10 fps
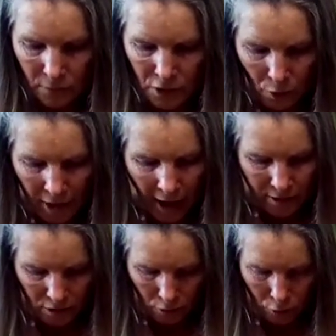So
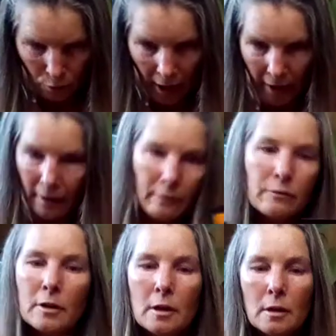yes, you
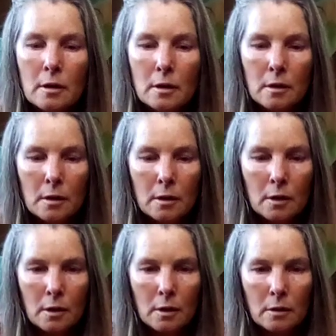have,
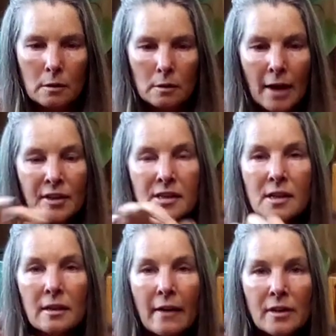and this
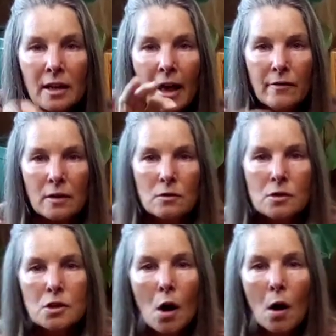is 11-11.
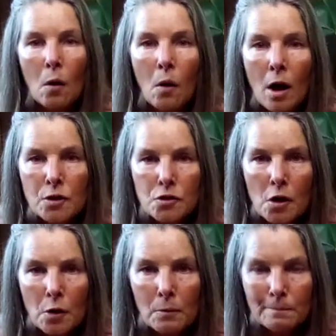So
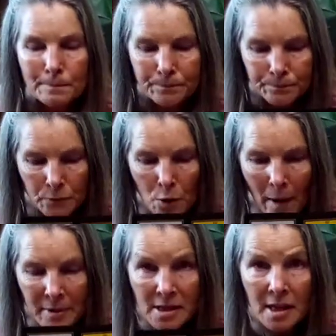also, you
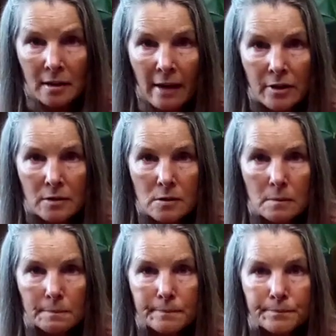might be seeing 11s.